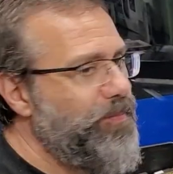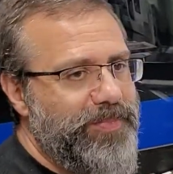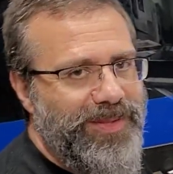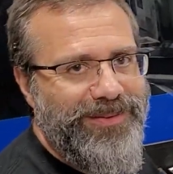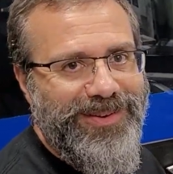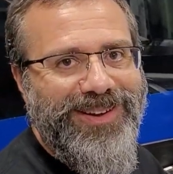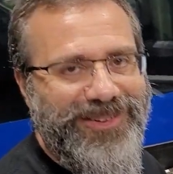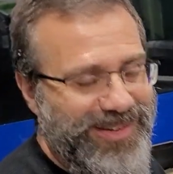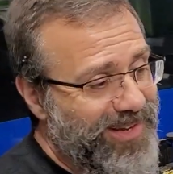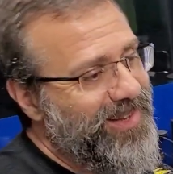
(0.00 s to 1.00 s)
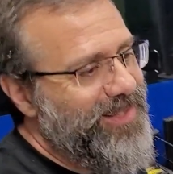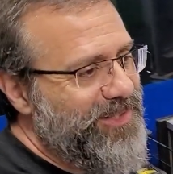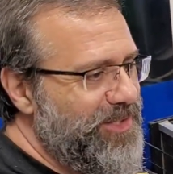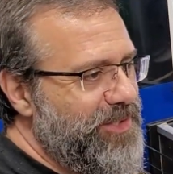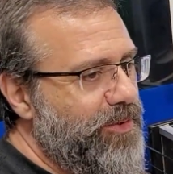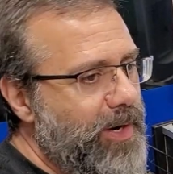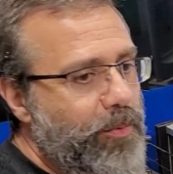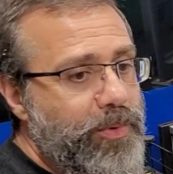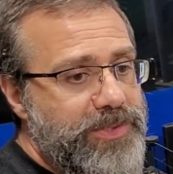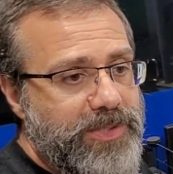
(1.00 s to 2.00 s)
Oh yeah, just to grind
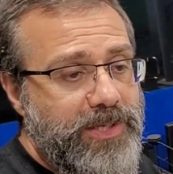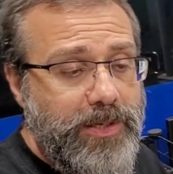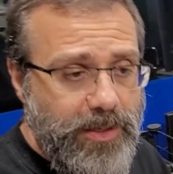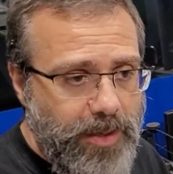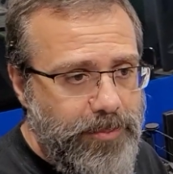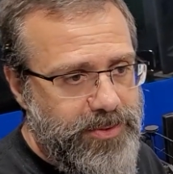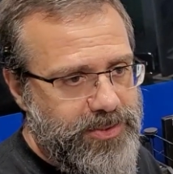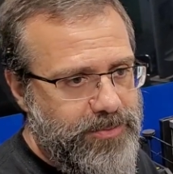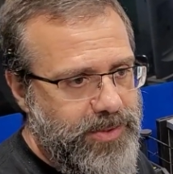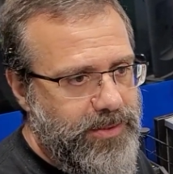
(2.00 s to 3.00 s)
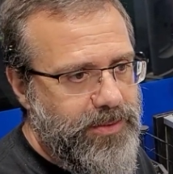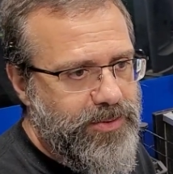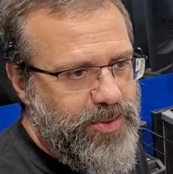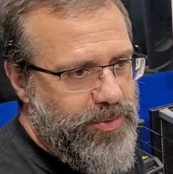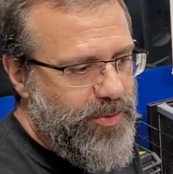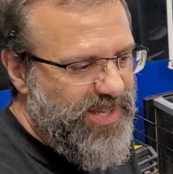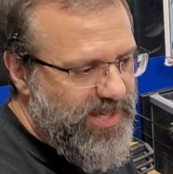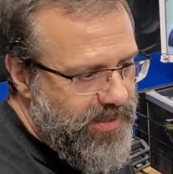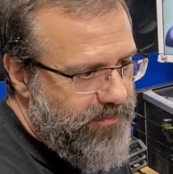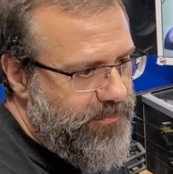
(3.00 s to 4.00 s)
was an accomplishment. To do a
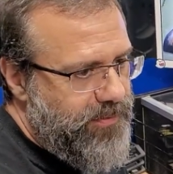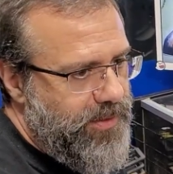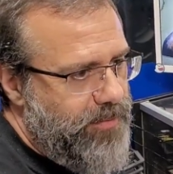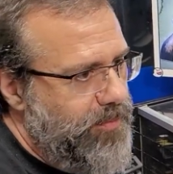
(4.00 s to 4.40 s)
kick flip,